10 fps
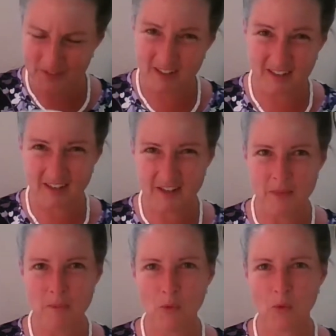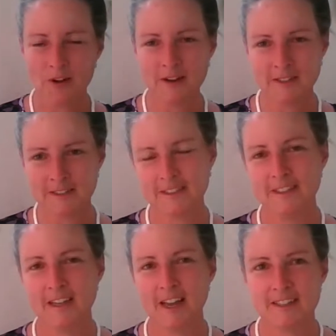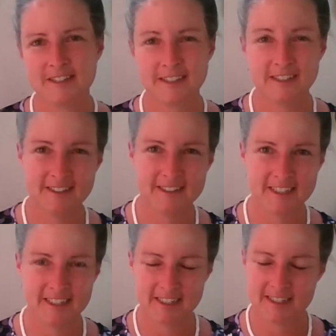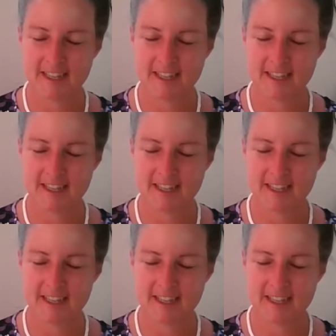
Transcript: in the morning. Yes, indeed.